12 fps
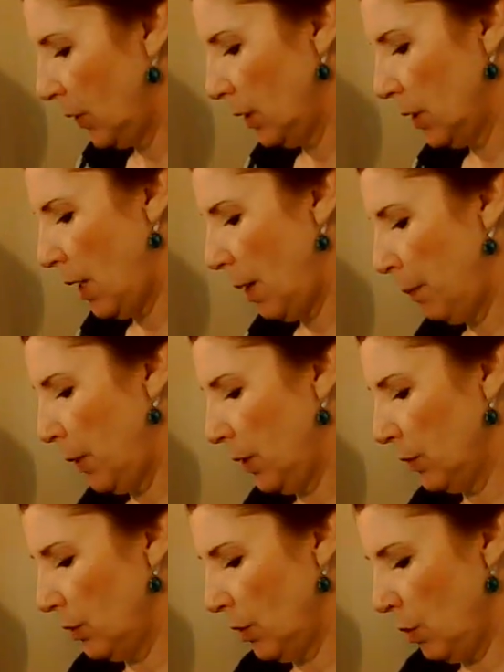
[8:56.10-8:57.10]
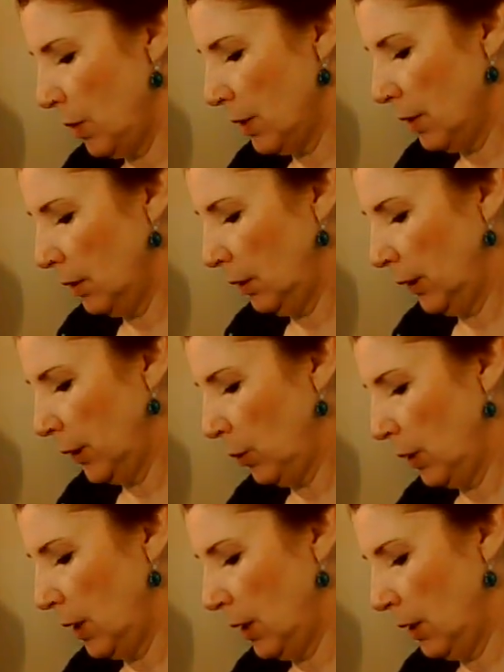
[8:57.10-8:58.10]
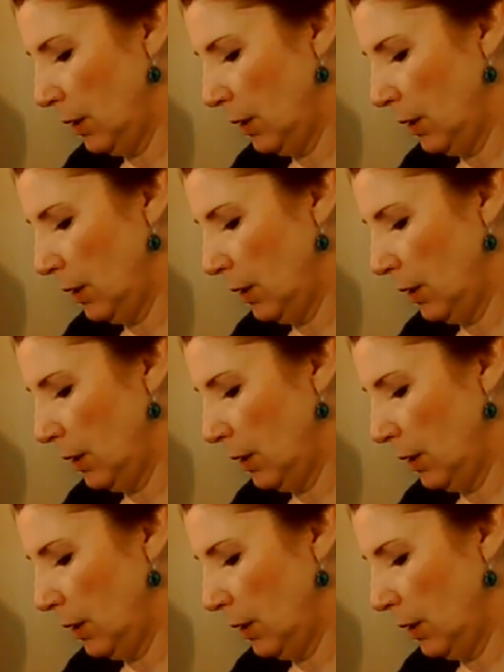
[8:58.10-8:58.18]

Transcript: The top part's always a little liquidy.